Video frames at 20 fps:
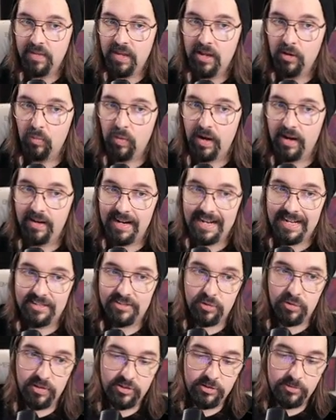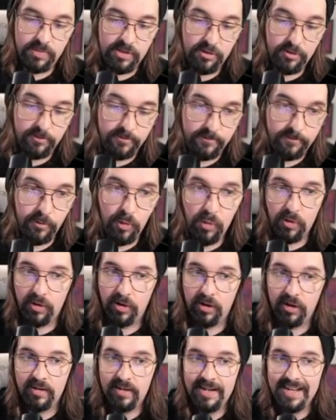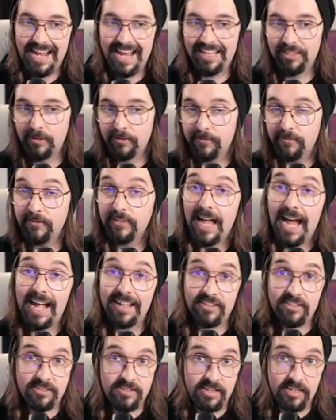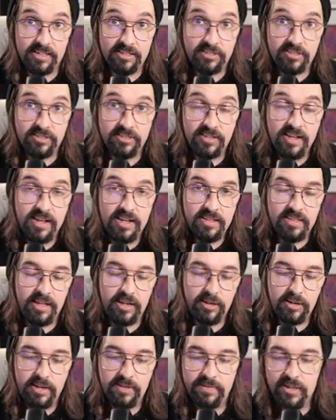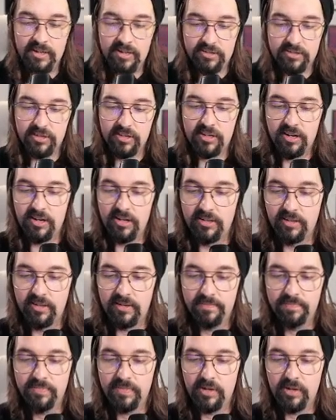where it's going to be the 4 and the flat 6 that are giving us the color.